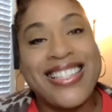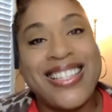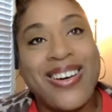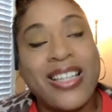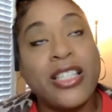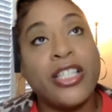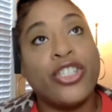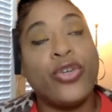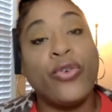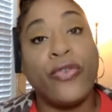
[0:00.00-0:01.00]
And so it's
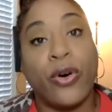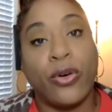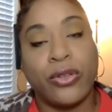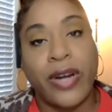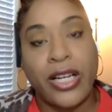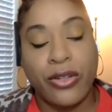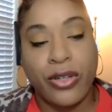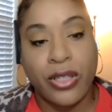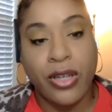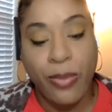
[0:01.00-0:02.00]
twofold, right? So
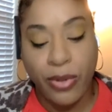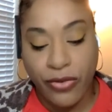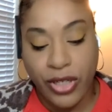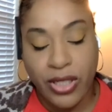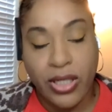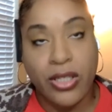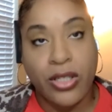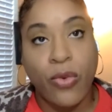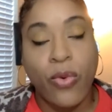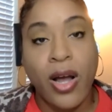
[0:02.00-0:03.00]
there's a couple of reasons.
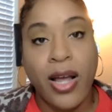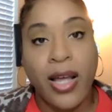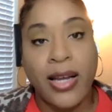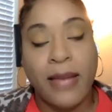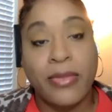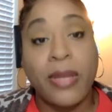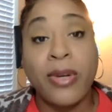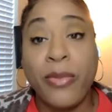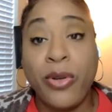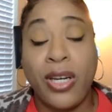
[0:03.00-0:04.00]
So one, some
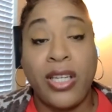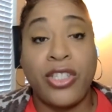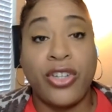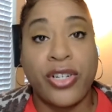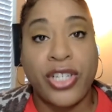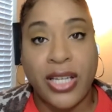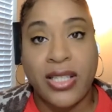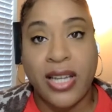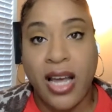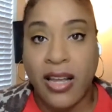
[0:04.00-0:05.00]
communities are
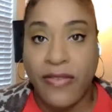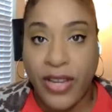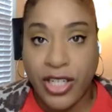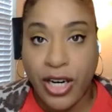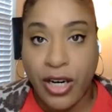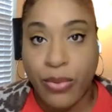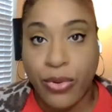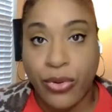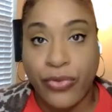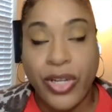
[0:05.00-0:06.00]
just not FHA
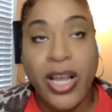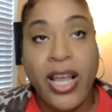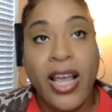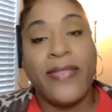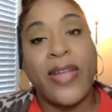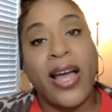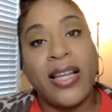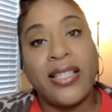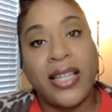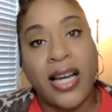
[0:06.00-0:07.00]
approved. And that
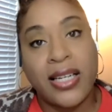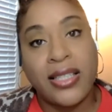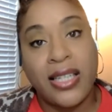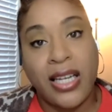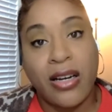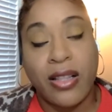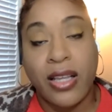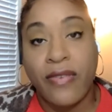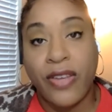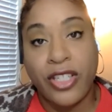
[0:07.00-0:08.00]
is not a ding on
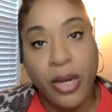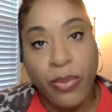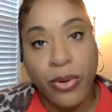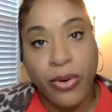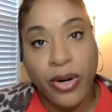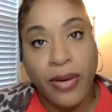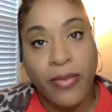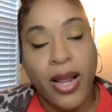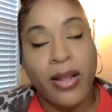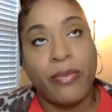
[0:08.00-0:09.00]
the FHA program,
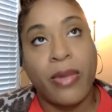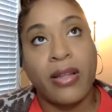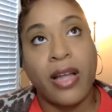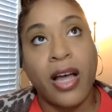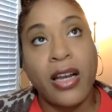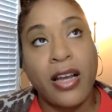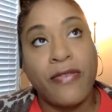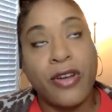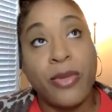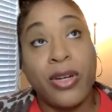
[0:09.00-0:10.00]
right? A lot
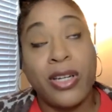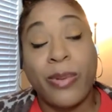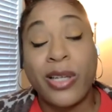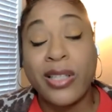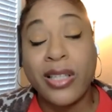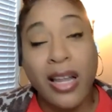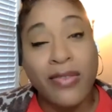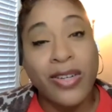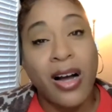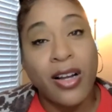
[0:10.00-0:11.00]
of communities, especially a lot
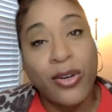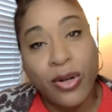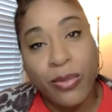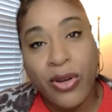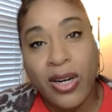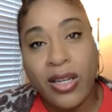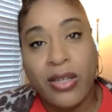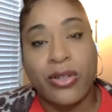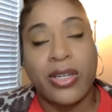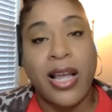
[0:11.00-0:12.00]
of condo
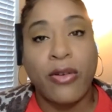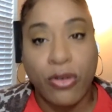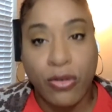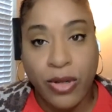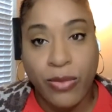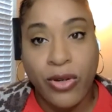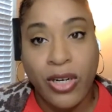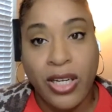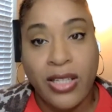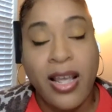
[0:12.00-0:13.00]
communities or townhome
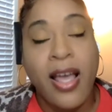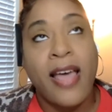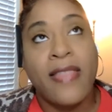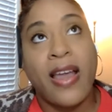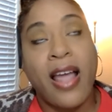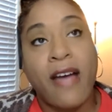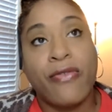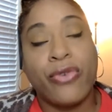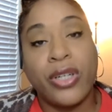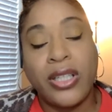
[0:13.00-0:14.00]
communities that
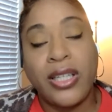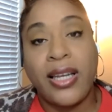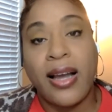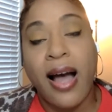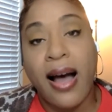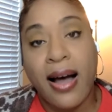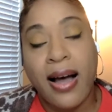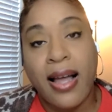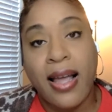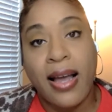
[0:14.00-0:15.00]
have really
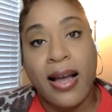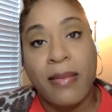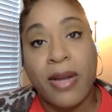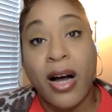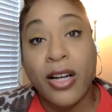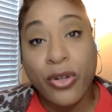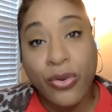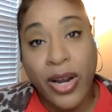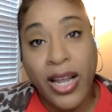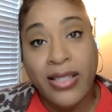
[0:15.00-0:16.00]
high condo
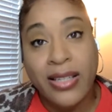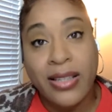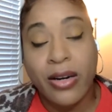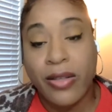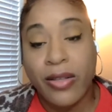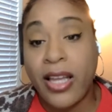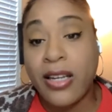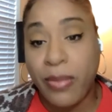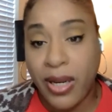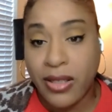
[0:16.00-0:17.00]
rates, they
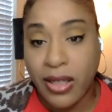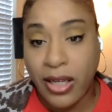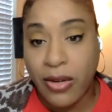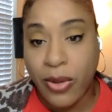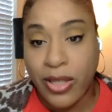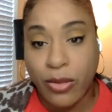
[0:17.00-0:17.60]
end up being delinquent.